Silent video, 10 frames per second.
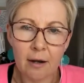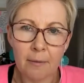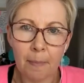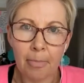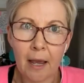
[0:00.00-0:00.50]

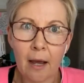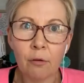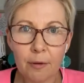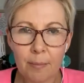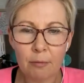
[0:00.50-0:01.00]
a
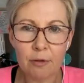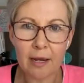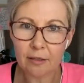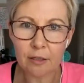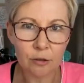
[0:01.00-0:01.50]
lot of people
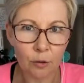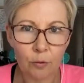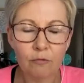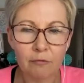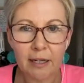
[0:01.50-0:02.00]
actually
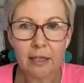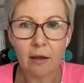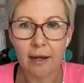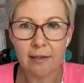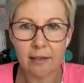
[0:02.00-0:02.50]
don't
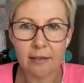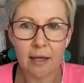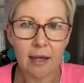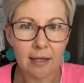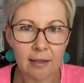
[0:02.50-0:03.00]
realize that
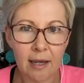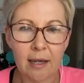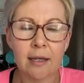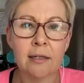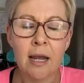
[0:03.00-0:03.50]
they're in their
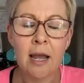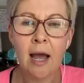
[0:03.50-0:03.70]
head